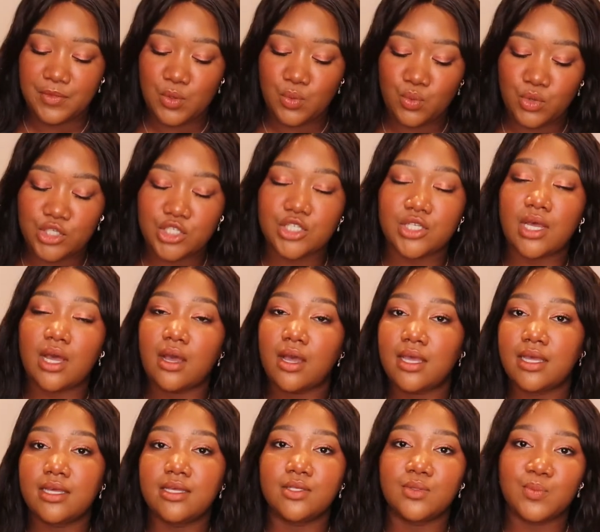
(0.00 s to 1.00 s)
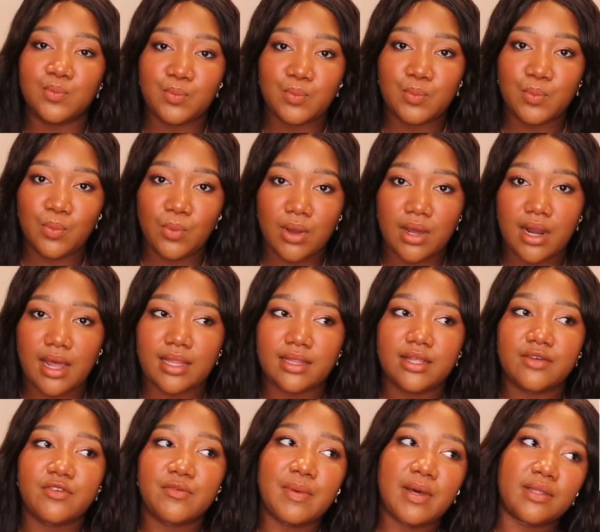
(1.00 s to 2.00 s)
which is what I
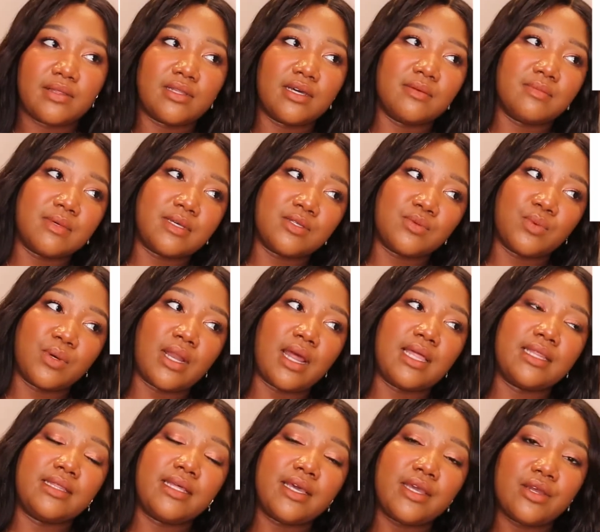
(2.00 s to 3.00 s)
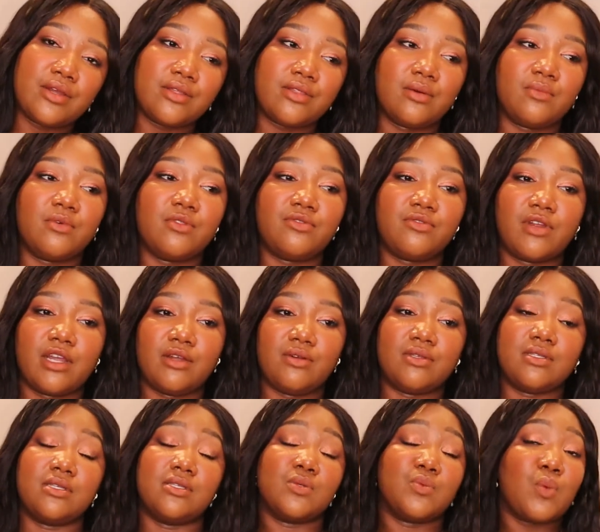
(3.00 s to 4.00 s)
love about them, because when I layer them with
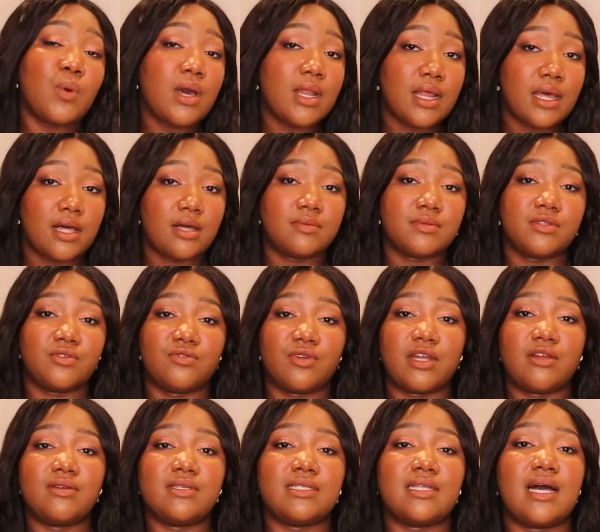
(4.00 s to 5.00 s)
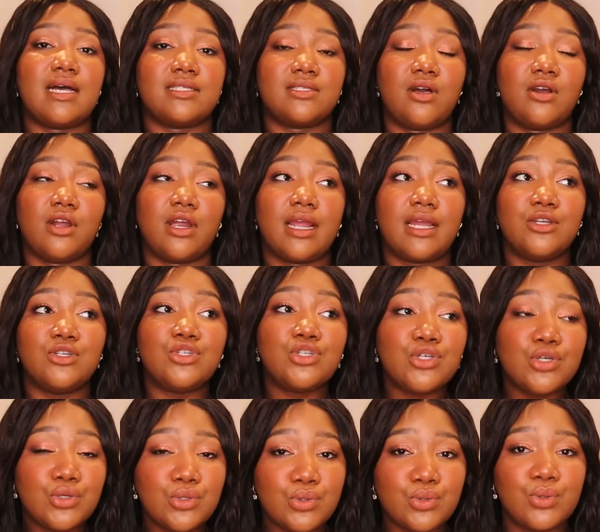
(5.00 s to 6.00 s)
fragrances, 1, it helps the fragrance last longer, and
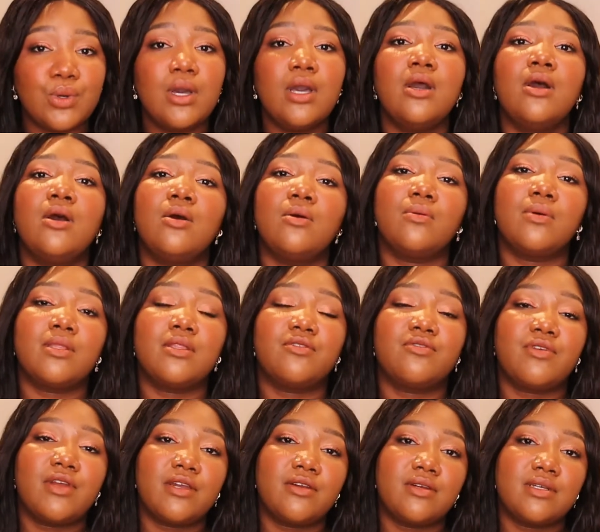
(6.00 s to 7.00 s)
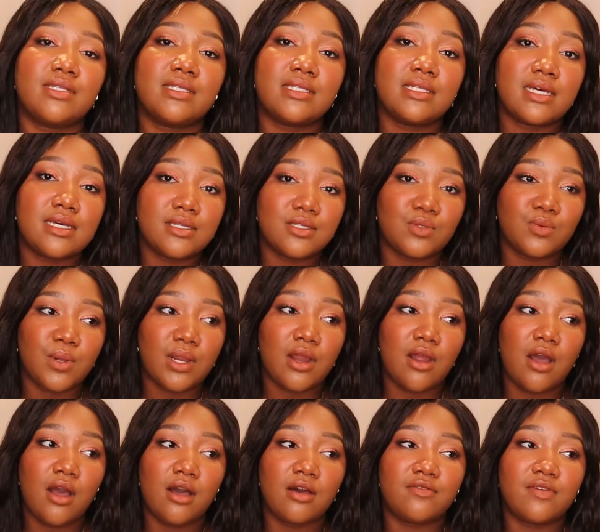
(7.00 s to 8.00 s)
2, when the fragrance does wear
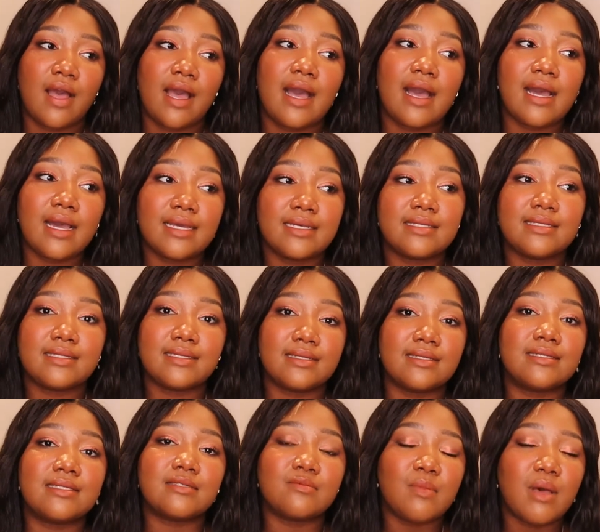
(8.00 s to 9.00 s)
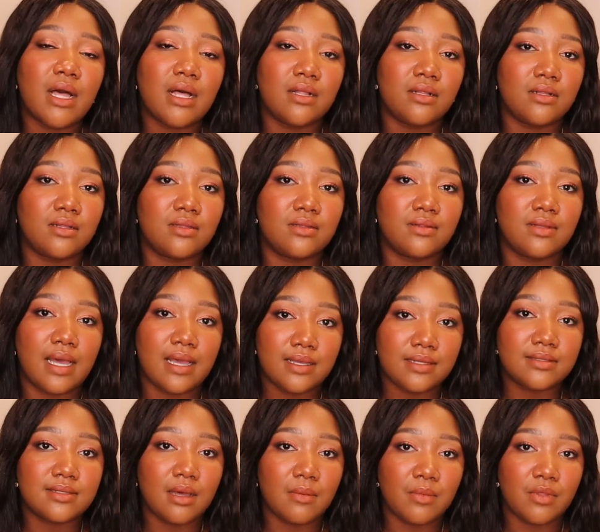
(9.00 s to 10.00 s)
off, I still smell like
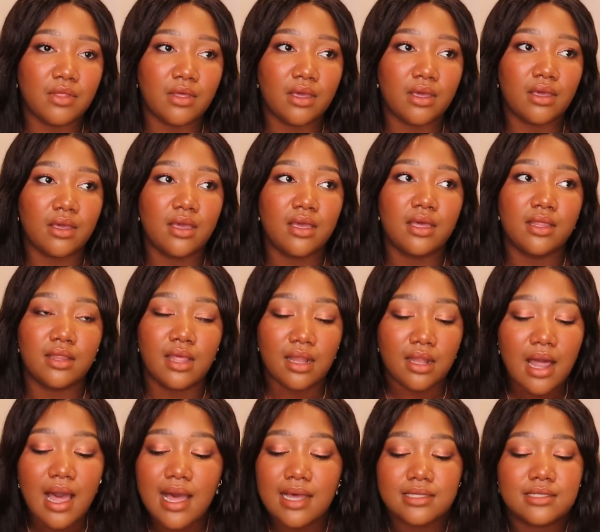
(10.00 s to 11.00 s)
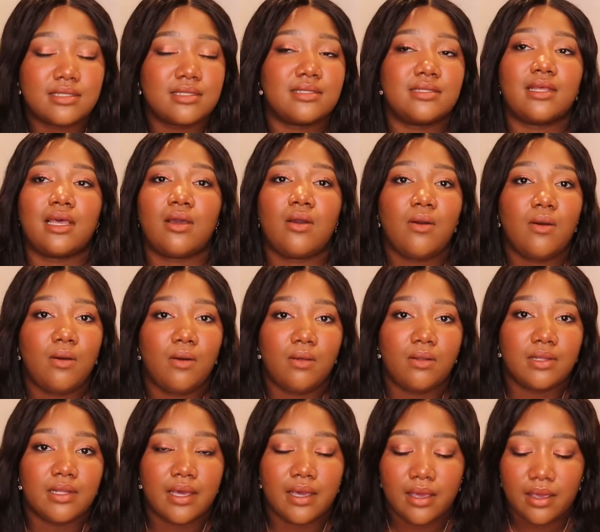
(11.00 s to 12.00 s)
something. They last like
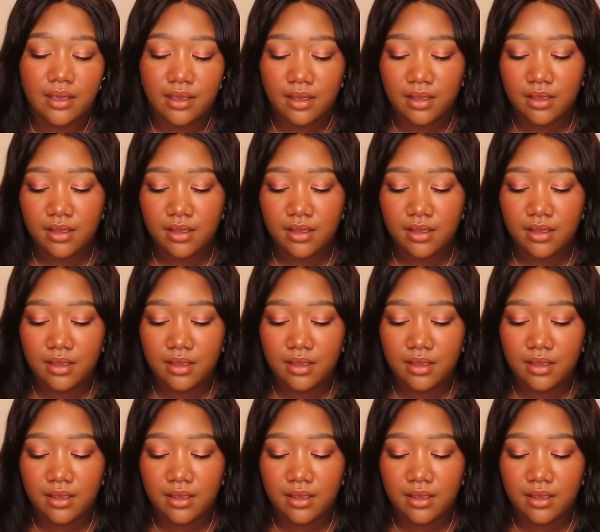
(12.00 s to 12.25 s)
all day.